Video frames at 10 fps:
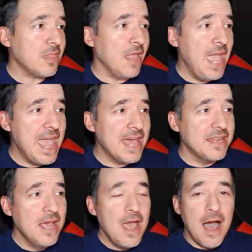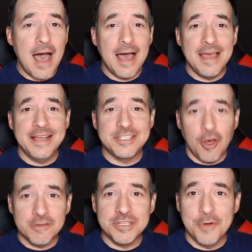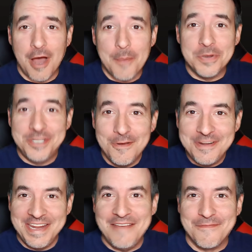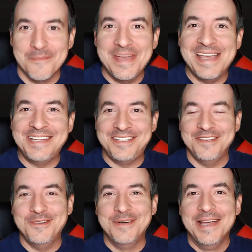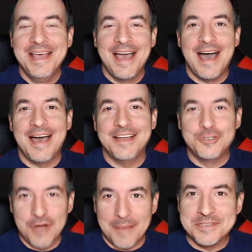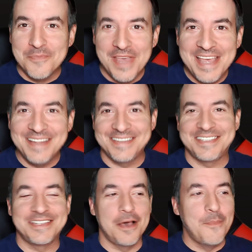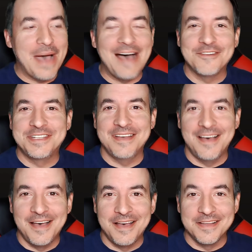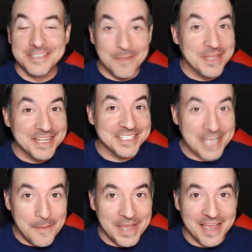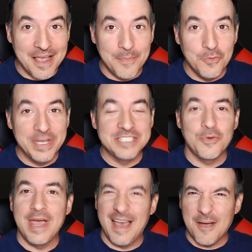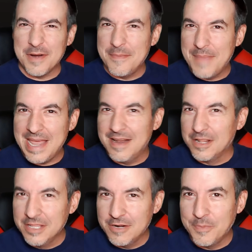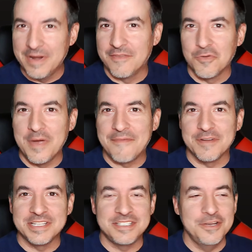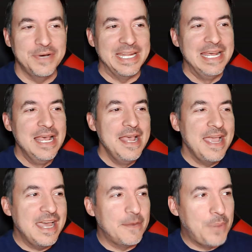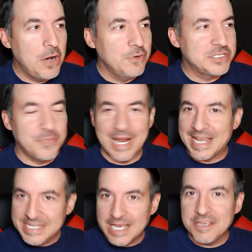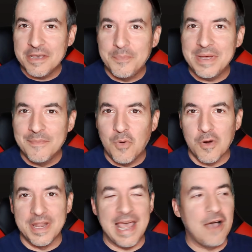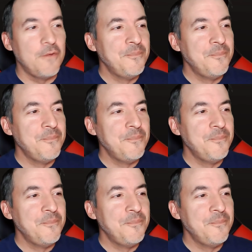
And it's also an opportunity for me to drop some hints about something that's coming a couple weeks away. I already made a little bit of a reference to it in a post, but I can tell you a bit more now.